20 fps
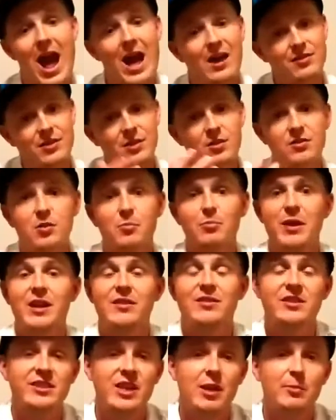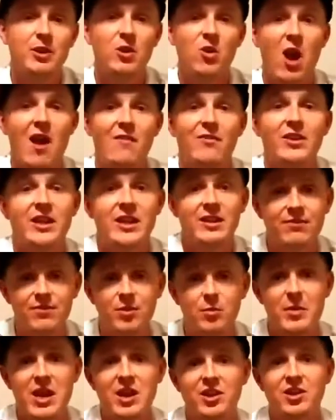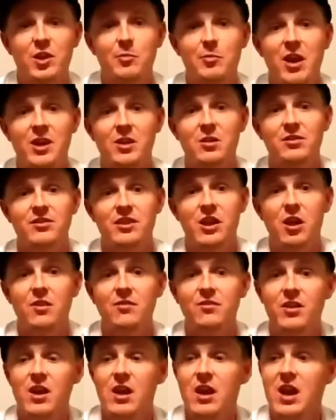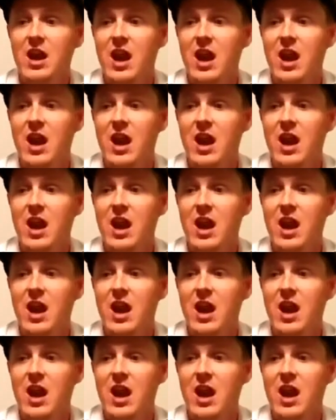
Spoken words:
ask you some basic demographic information about yourself,